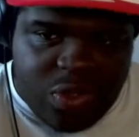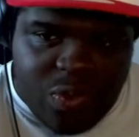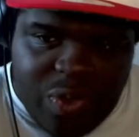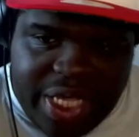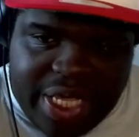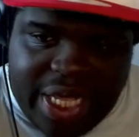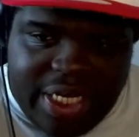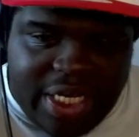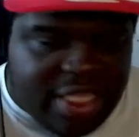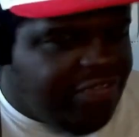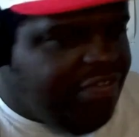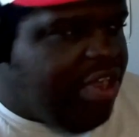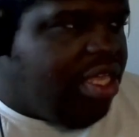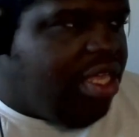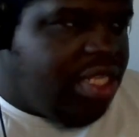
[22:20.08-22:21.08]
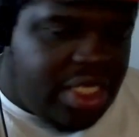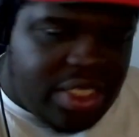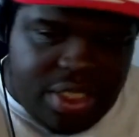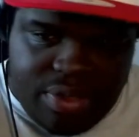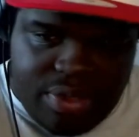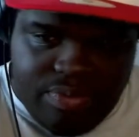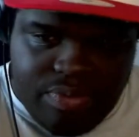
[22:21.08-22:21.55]
is a weekend at the very
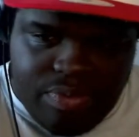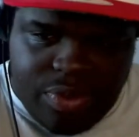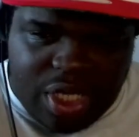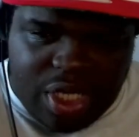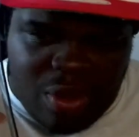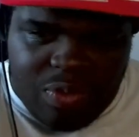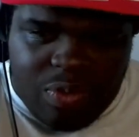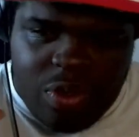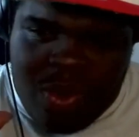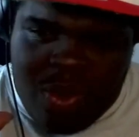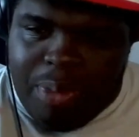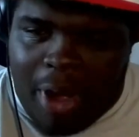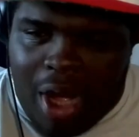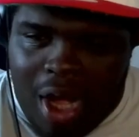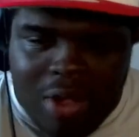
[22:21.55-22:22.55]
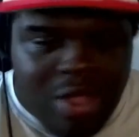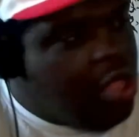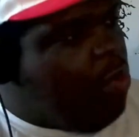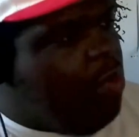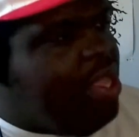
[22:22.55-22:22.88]
least. So we ball.